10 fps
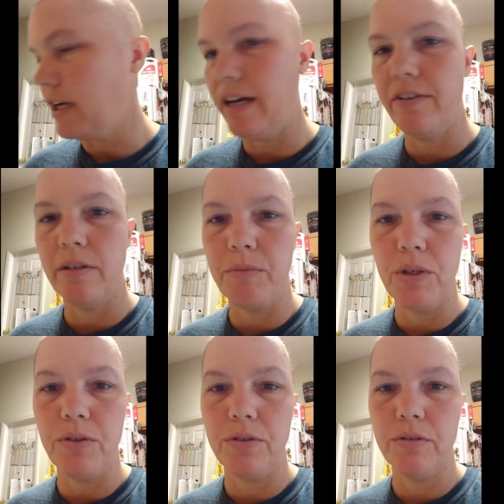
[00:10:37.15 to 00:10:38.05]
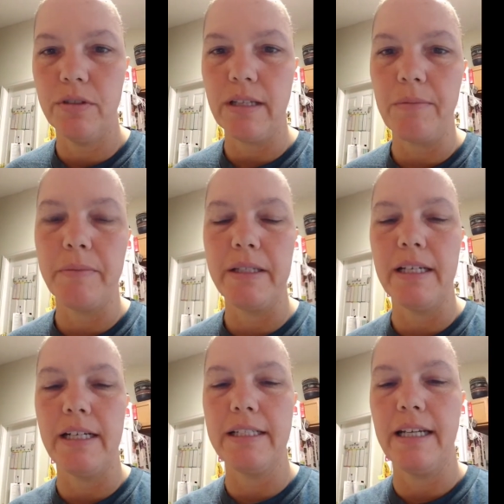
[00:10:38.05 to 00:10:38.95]
I have an immune supplement
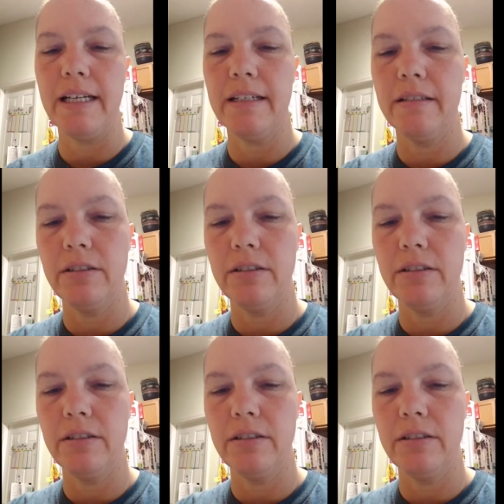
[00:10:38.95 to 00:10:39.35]
that I take.